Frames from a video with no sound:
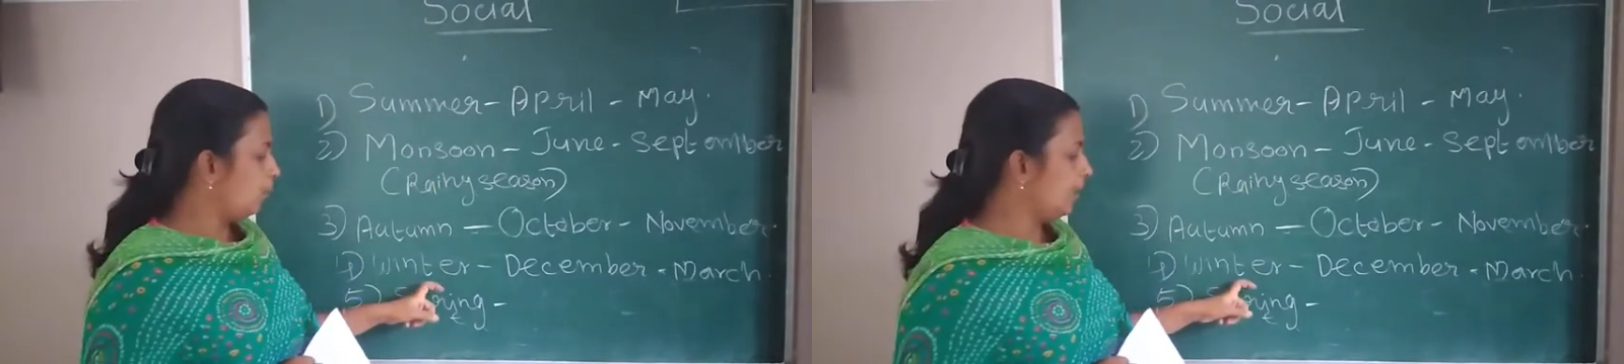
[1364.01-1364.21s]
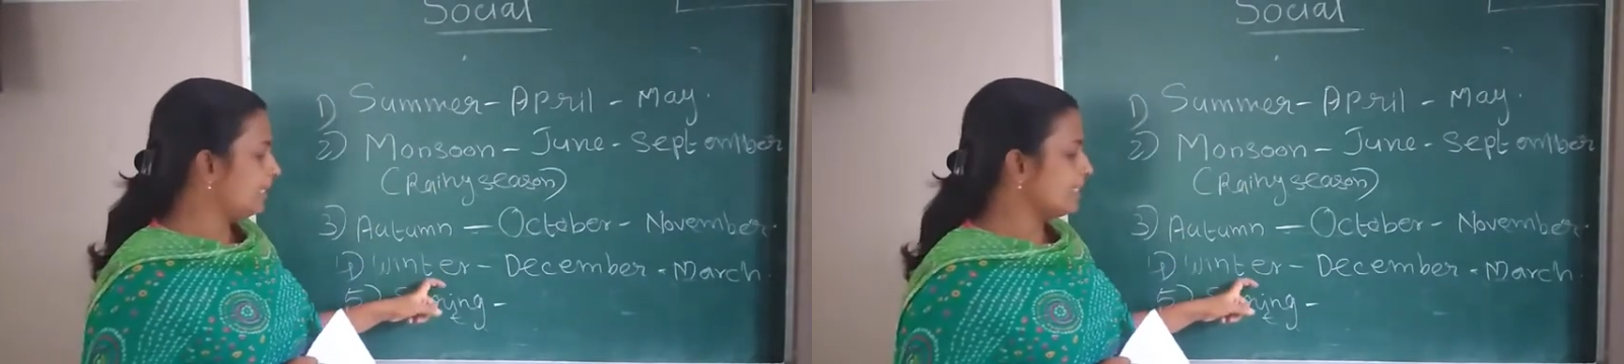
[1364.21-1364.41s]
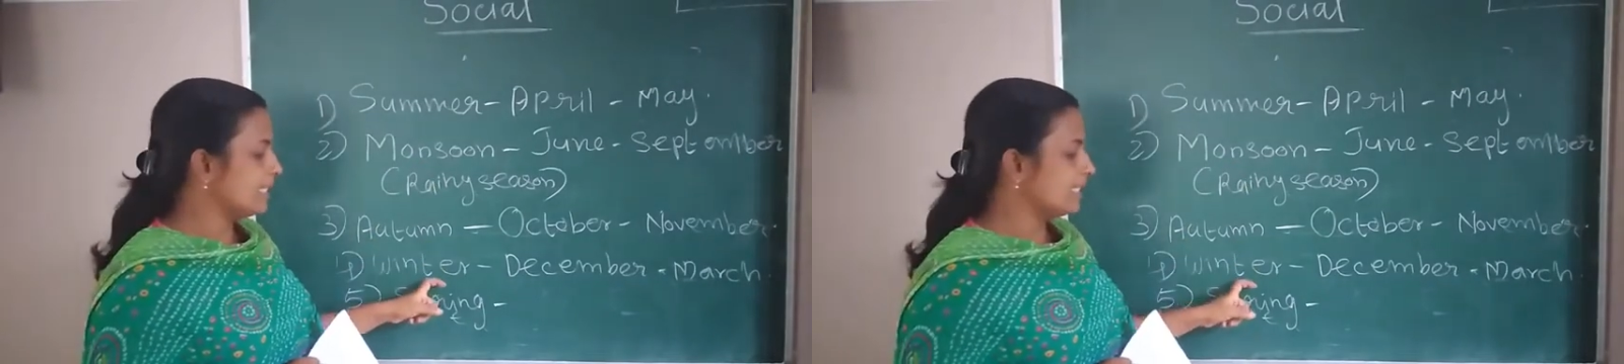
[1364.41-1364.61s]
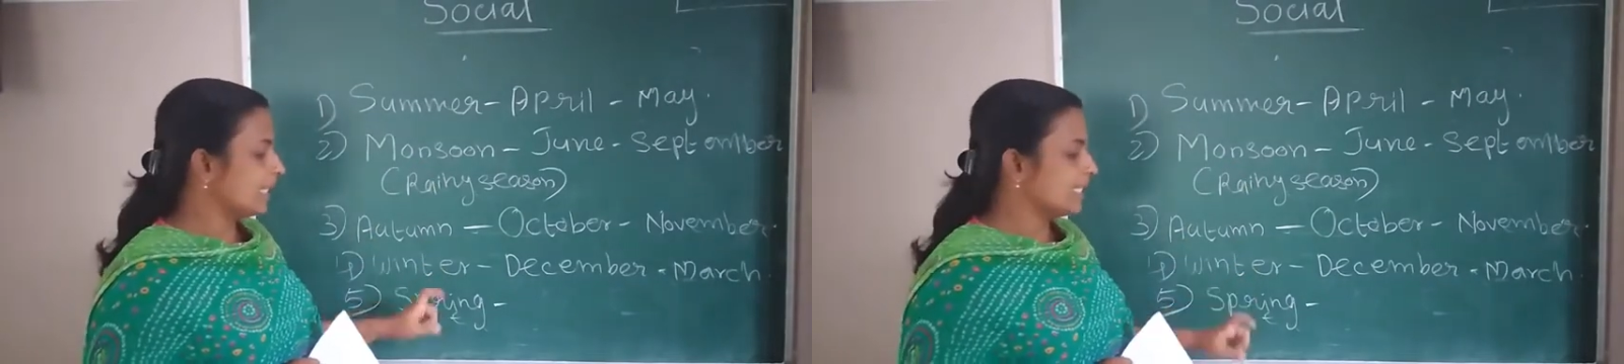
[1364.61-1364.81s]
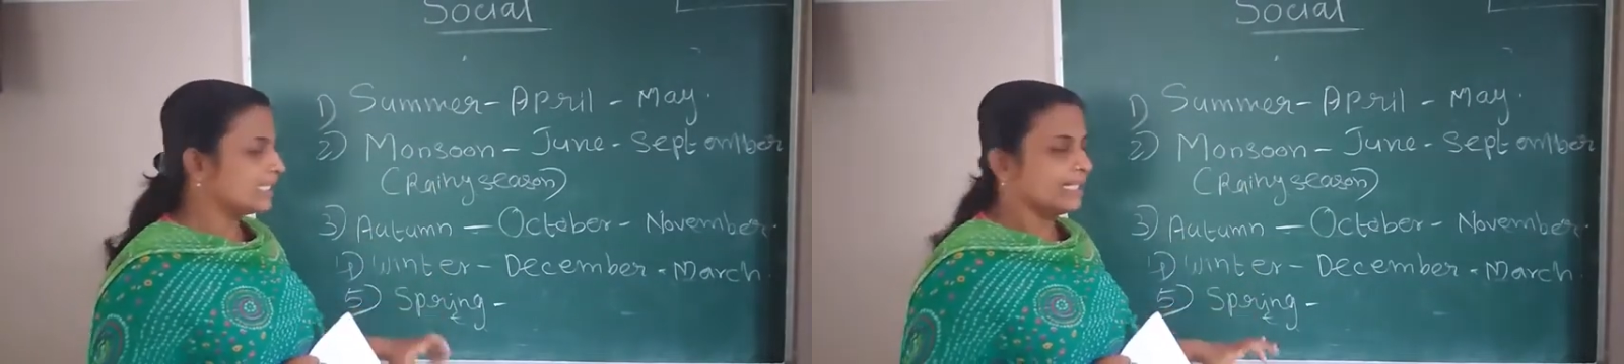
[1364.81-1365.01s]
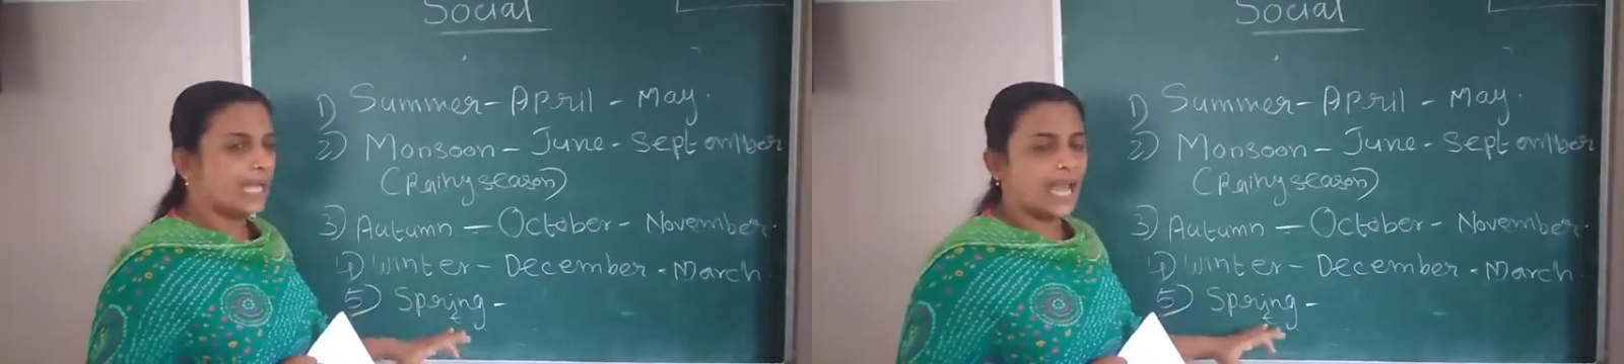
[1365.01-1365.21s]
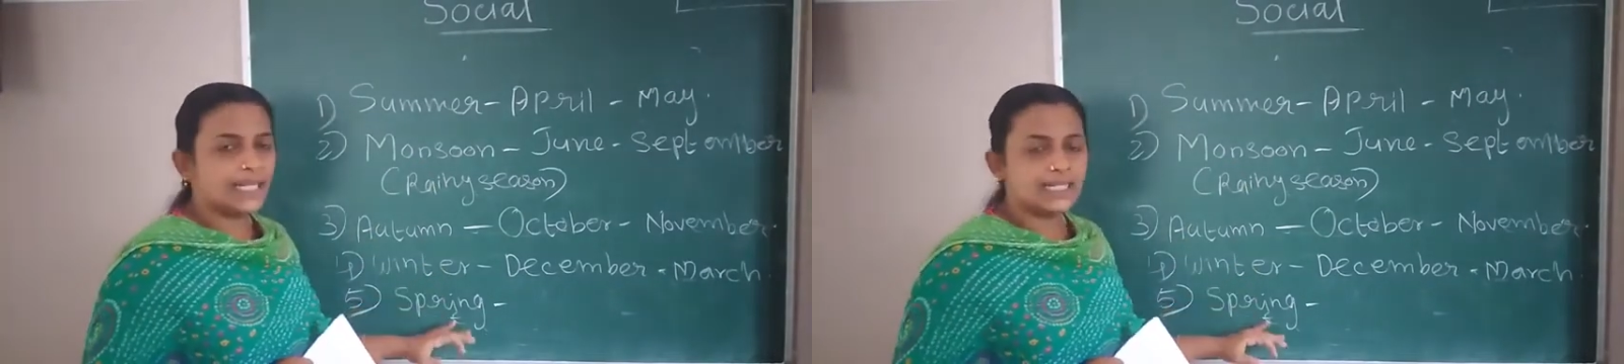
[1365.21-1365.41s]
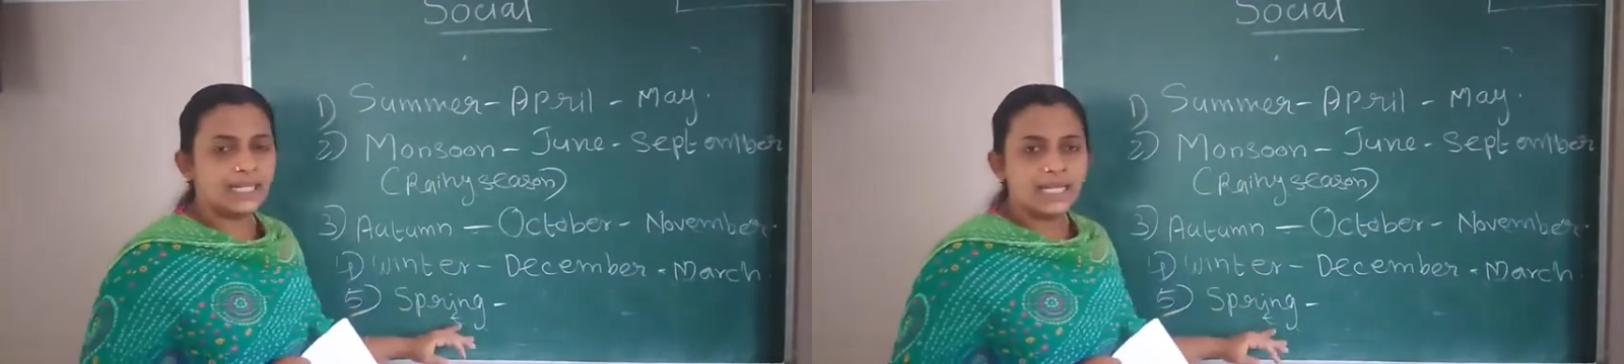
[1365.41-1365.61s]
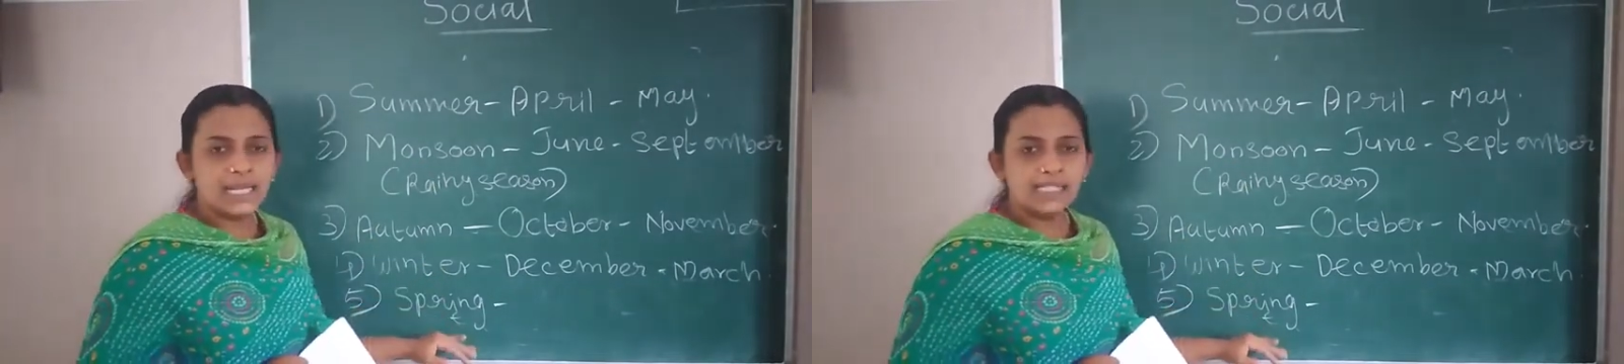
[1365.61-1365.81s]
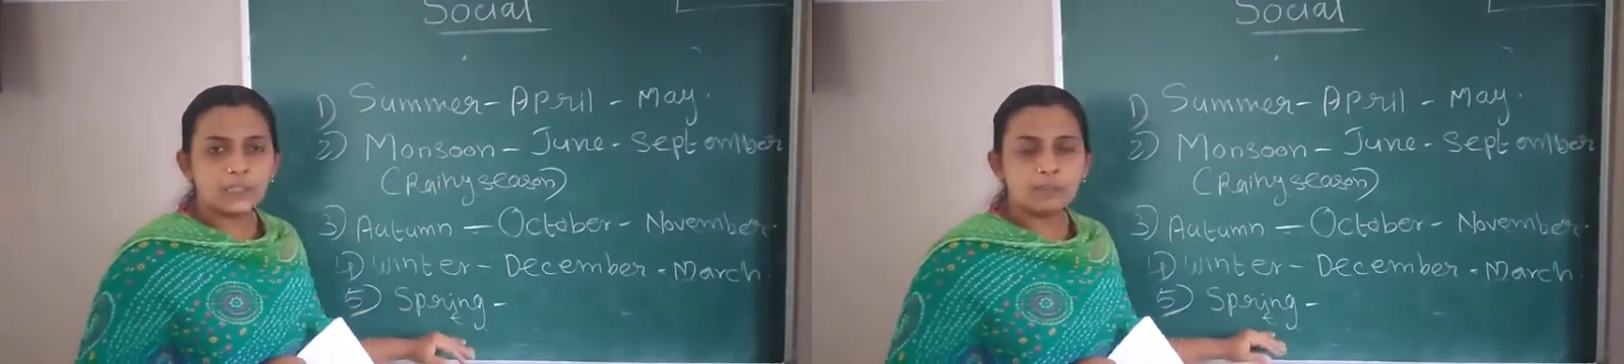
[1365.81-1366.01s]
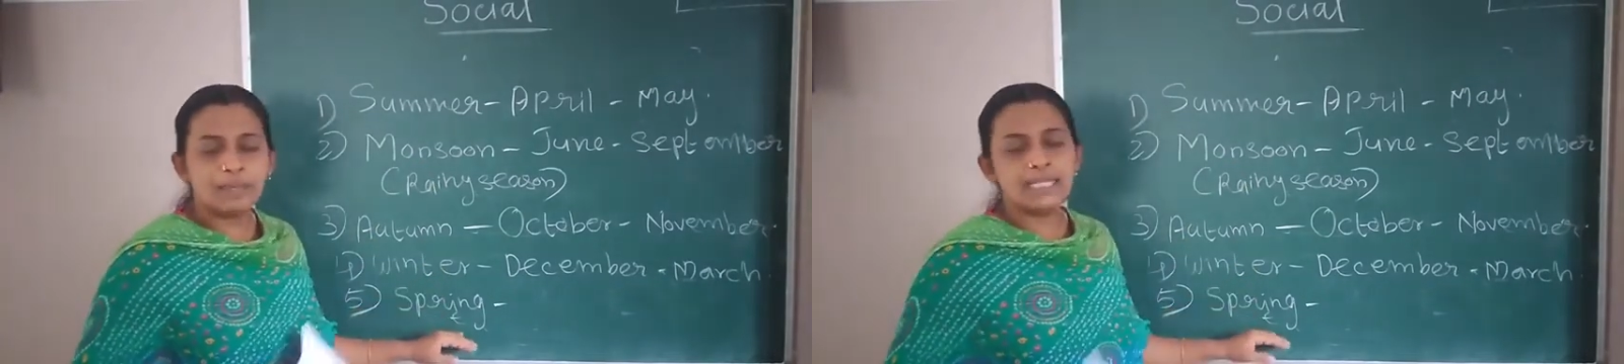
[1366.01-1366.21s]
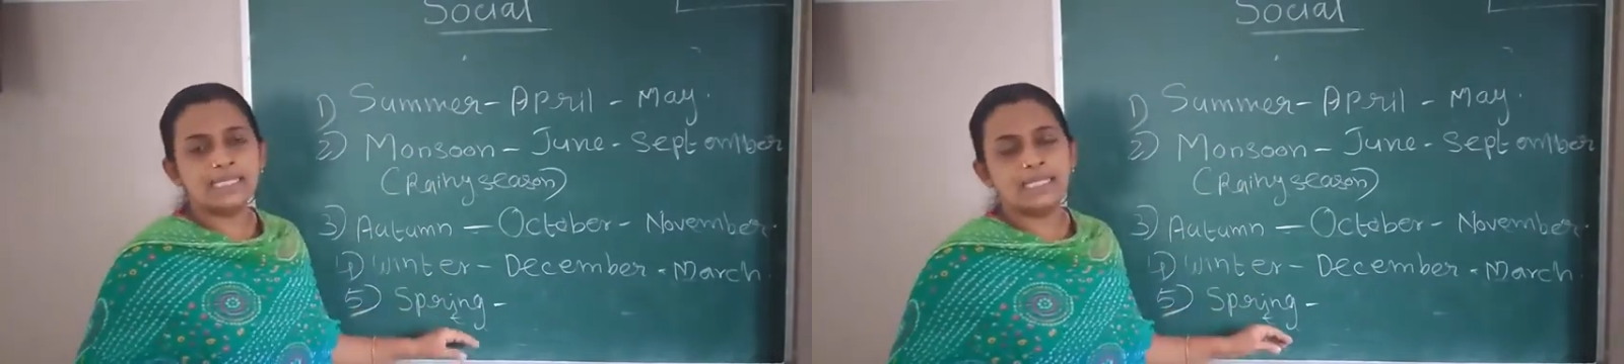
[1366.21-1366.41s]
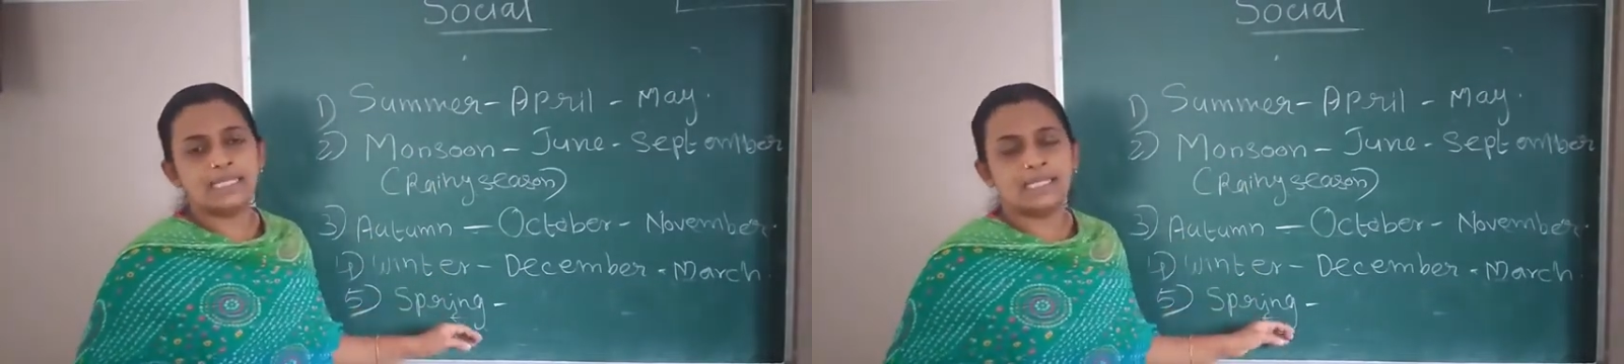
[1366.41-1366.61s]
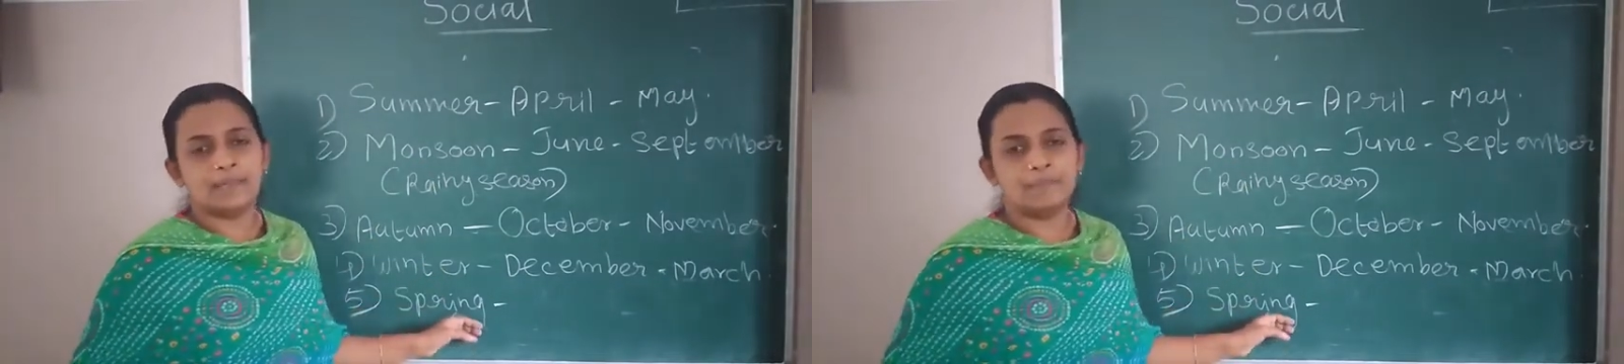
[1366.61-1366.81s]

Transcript: winter season and spring season.